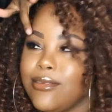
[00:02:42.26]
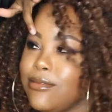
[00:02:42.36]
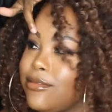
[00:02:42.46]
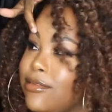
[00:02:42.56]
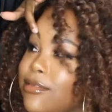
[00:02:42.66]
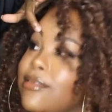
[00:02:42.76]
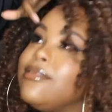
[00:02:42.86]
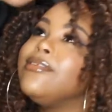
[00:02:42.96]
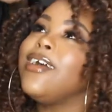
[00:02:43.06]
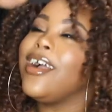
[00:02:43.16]
That should look
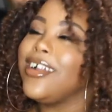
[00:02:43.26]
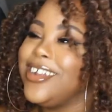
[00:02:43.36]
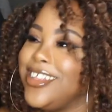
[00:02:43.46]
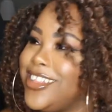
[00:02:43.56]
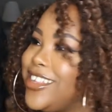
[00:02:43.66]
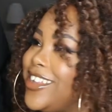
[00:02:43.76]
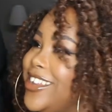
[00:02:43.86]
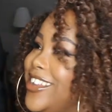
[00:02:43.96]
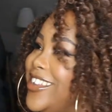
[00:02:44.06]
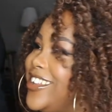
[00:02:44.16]

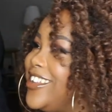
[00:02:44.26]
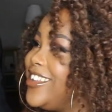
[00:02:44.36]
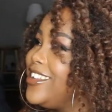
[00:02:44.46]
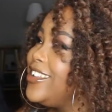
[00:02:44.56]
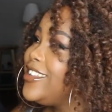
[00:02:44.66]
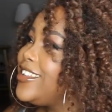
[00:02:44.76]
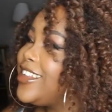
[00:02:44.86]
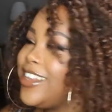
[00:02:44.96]
good. That really looks